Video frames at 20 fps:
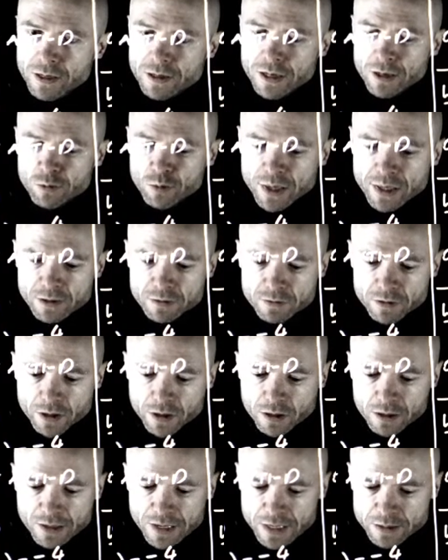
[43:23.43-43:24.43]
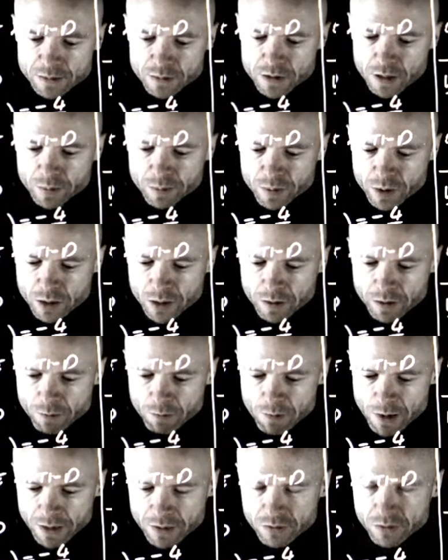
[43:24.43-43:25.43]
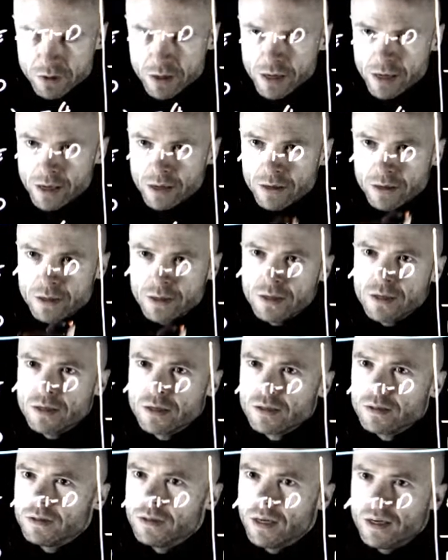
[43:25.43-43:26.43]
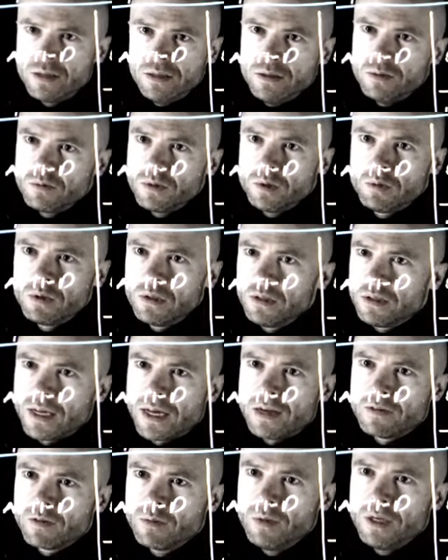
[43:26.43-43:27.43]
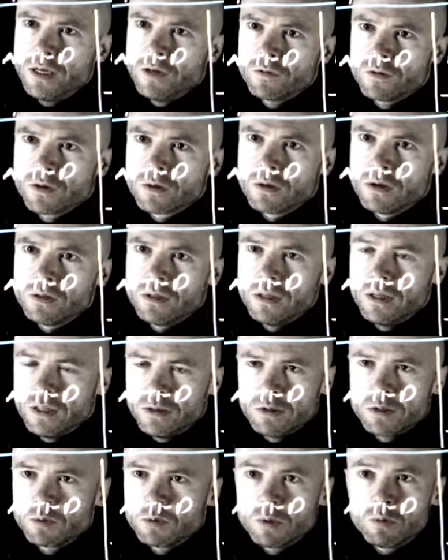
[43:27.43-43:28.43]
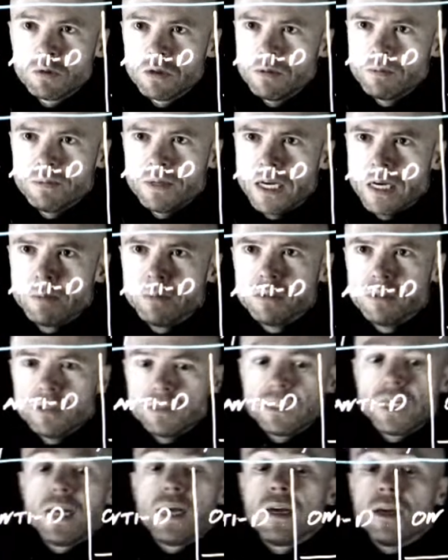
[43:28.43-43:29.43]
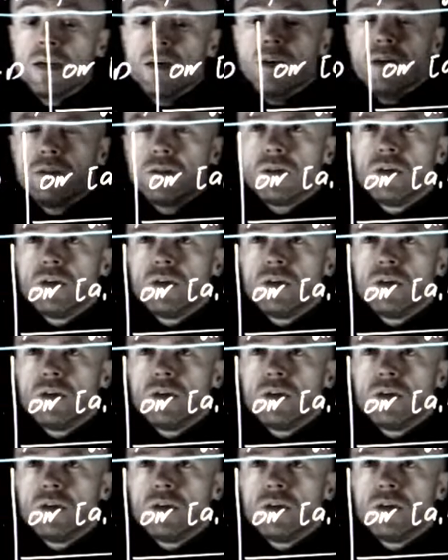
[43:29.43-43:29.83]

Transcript: If we had a vertical asymptote occurring right there, then we wouldn't have a meaningful quantity, because we wouldn't be able to say the